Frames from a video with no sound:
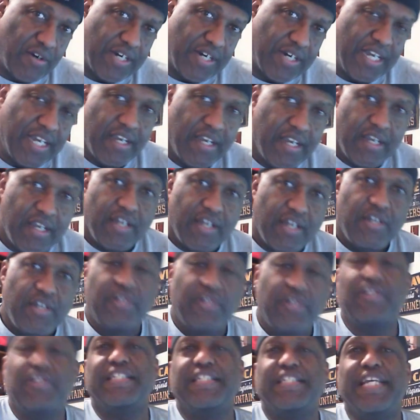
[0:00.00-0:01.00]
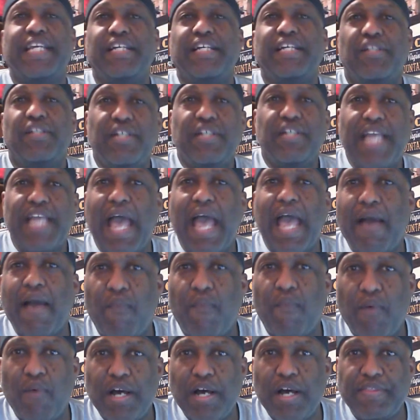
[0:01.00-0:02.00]
I'm going to take a look at
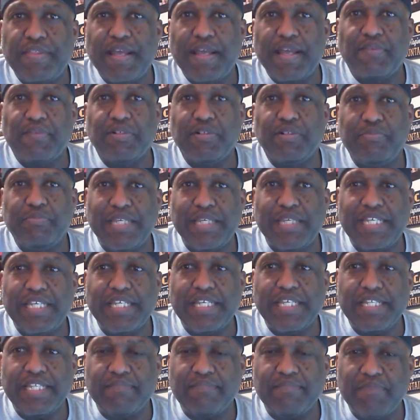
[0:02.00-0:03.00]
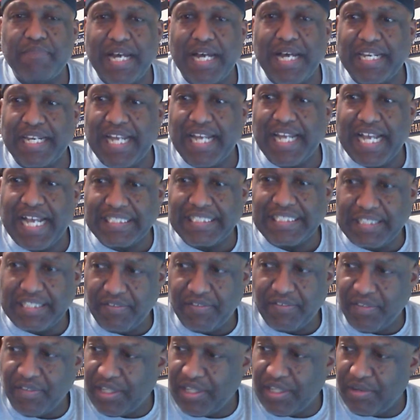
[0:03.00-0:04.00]
one that will be my last here
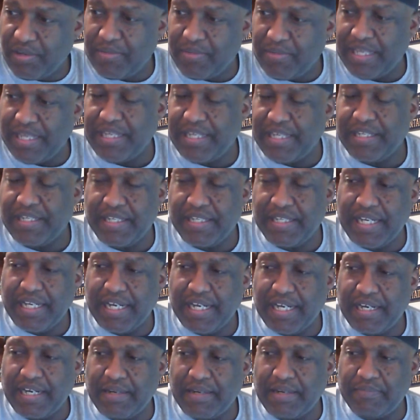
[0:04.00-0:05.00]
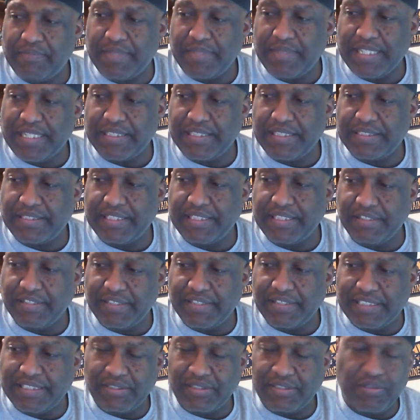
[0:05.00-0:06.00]
for a little bit in the
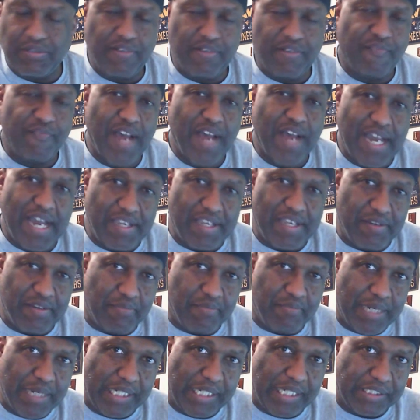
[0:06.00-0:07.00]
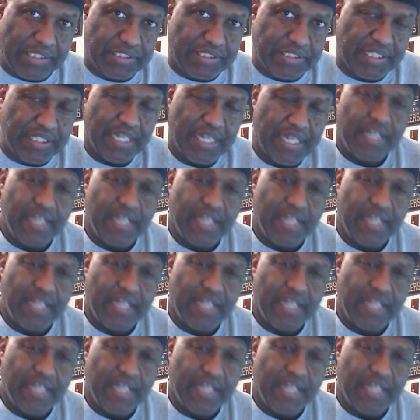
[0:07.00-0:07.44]
series on value beers.